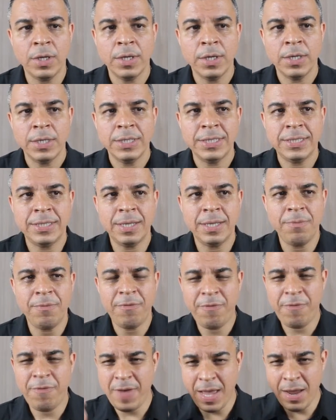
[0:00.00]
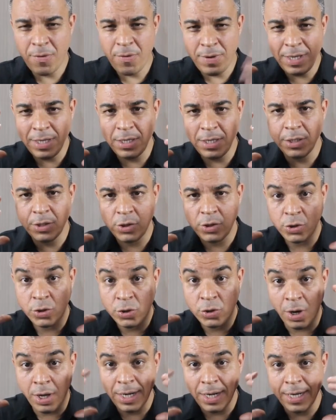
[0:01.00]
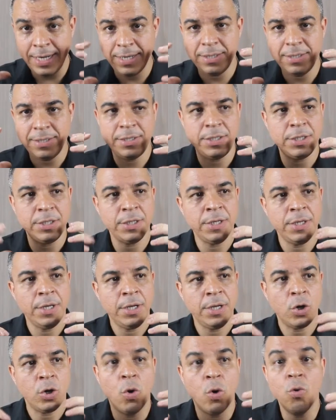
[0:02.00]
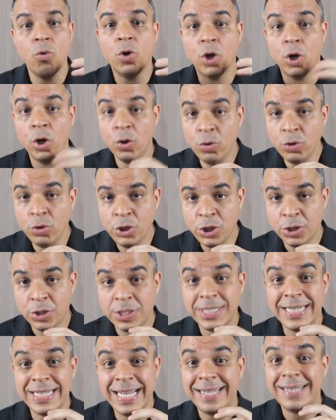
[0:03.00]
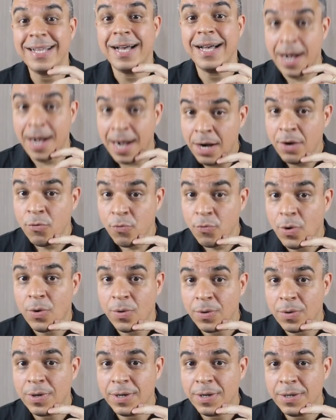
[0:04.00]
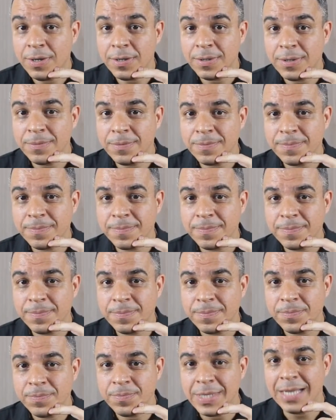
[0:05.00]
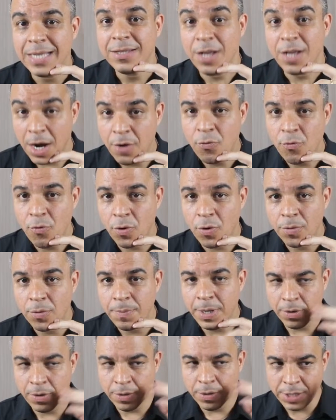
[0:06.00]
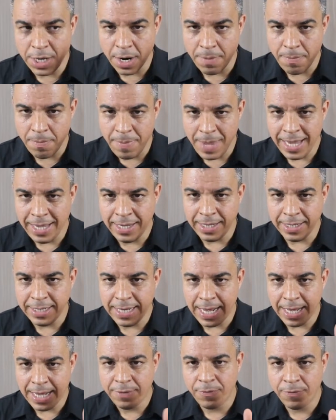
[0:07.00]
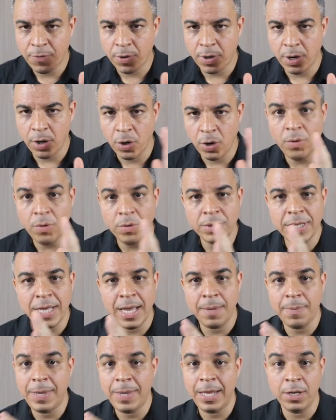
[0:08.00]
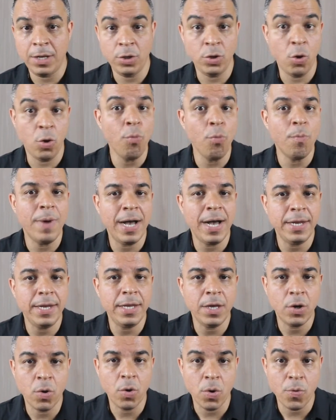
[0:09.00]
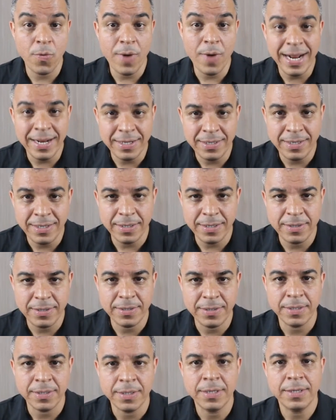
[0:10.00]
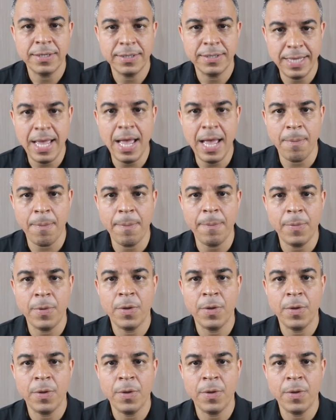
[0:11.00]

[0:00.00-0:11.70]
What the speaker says: some very solid conclusions that are wrong. That are wrong because they are making that for a long time and nobody corrected them.